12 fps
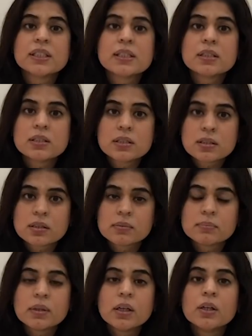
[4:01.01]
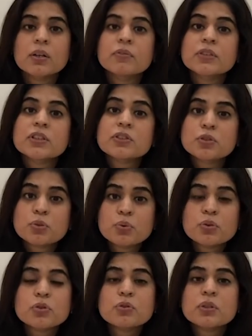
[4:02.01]
is the term which is
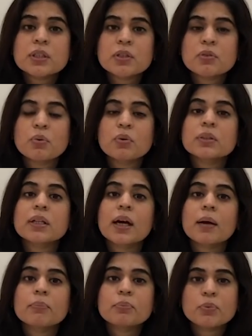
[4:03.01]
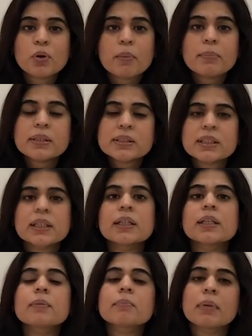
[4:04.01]
used to denote the abnormal
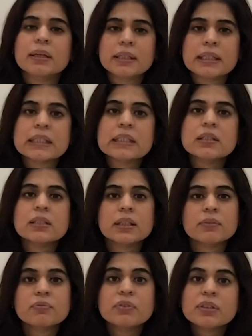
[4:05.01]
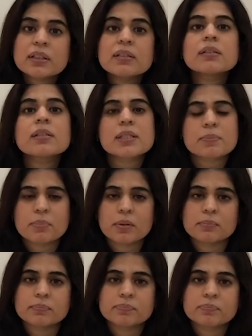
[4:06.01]
genetic material within the
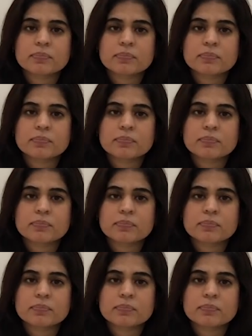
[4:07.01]
sperm.